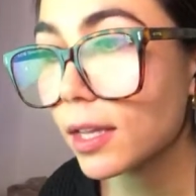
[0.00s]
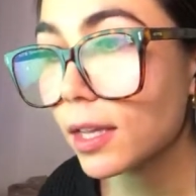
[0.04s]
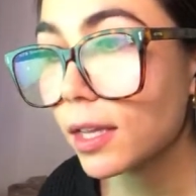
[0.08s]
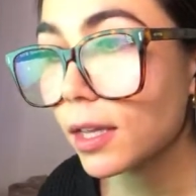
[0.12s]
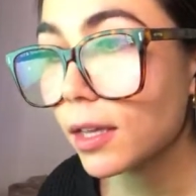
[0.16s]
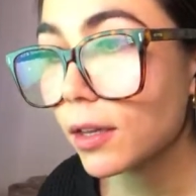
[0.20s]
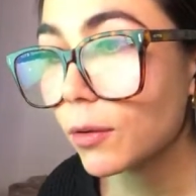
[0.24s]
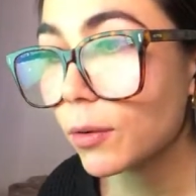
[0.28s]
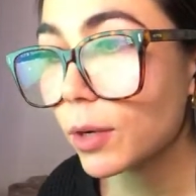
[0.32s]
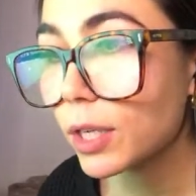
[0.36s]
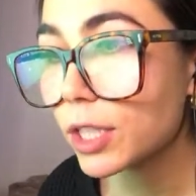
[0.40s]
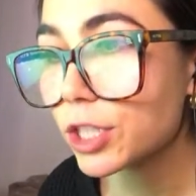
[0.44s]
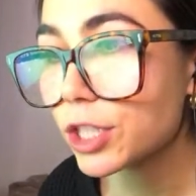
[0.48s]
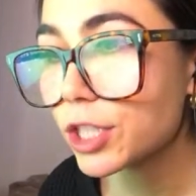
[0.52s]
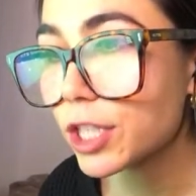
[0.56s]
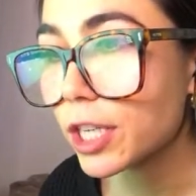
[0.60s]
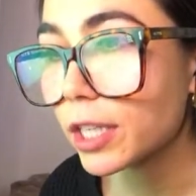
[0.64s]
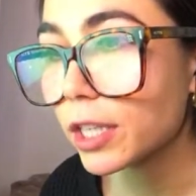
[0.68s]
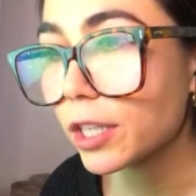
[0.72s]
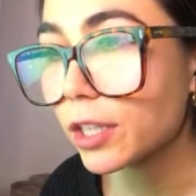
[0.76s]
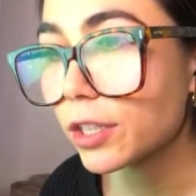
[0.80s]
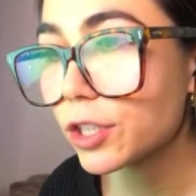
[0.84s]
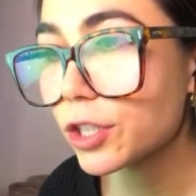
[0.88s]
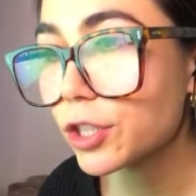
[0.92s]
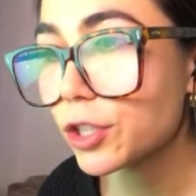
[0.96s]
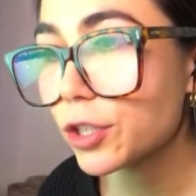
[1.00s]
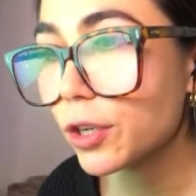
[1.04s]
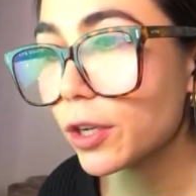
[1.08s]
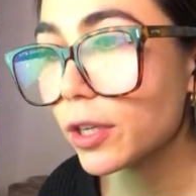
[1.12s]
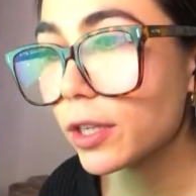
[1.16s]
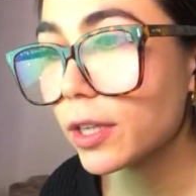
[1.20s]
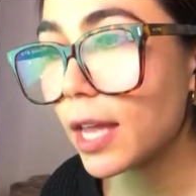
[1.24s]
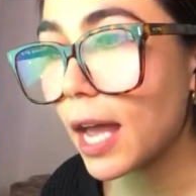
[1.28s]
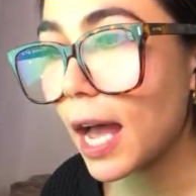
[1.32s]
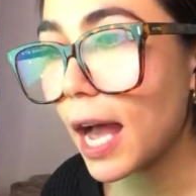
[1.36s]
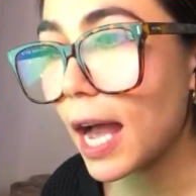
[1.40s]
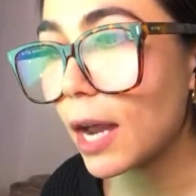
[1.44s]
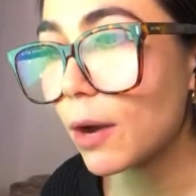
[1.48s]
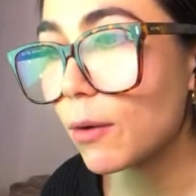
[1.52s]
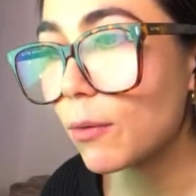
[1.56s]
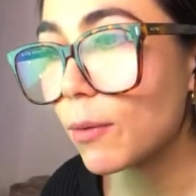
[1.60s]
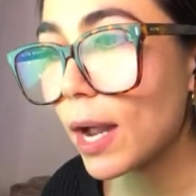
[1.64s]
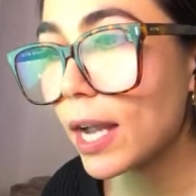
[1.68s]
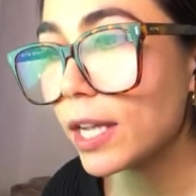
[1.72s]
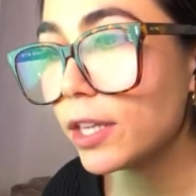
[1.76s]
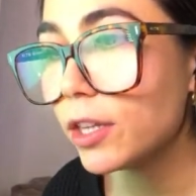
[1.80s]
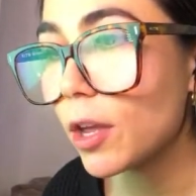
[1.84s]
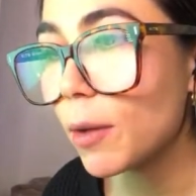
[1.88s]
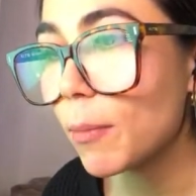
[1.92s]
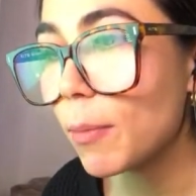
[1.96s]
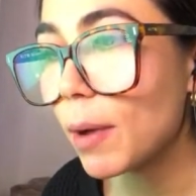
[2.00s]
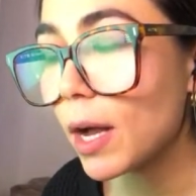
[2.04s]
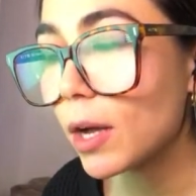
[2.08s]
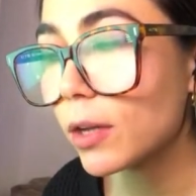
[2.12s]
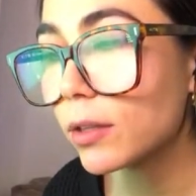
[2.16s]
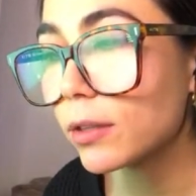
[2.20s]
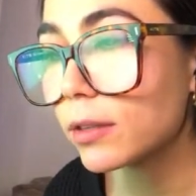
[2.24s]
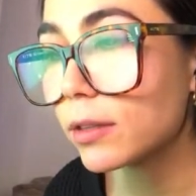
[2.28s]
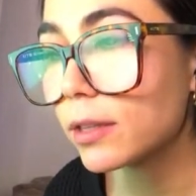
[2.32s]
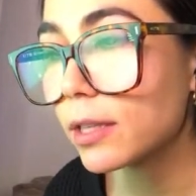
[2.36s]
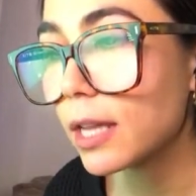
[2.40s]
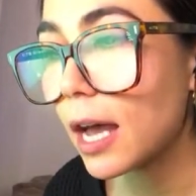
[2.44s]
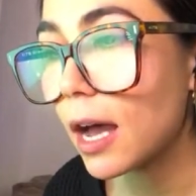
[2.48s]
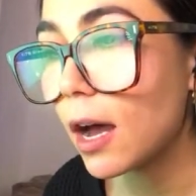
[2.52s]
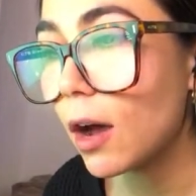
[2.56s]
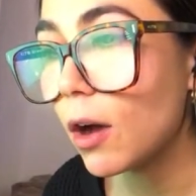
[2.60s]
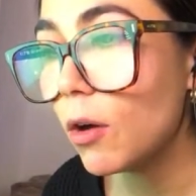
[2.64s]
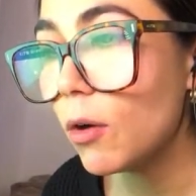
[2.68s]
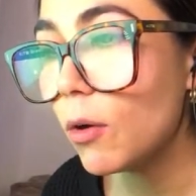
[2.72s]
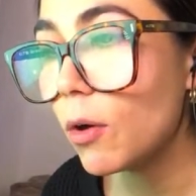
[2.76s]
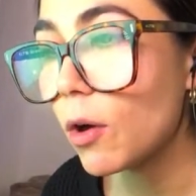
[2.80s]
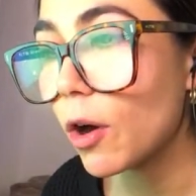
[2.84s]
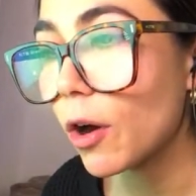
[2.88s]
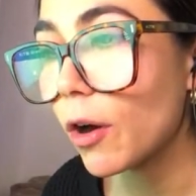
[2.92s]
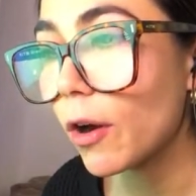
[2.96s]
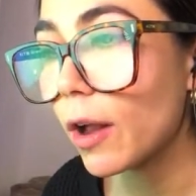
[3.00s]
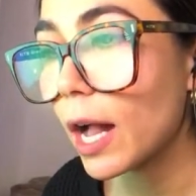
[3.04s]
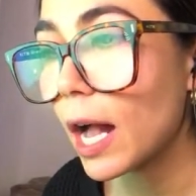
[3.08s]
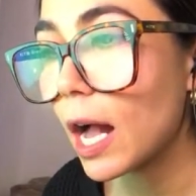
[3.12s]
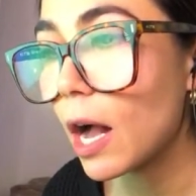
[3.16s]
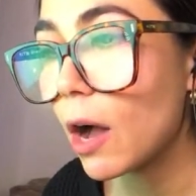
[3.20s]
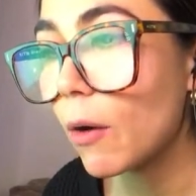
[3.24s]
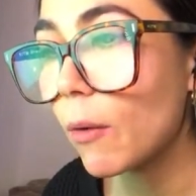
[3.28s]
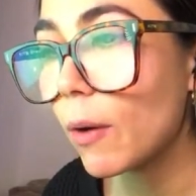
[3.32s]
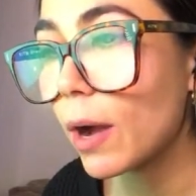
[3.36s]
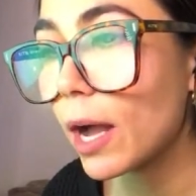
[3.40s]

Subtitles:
Question, should I write about now or how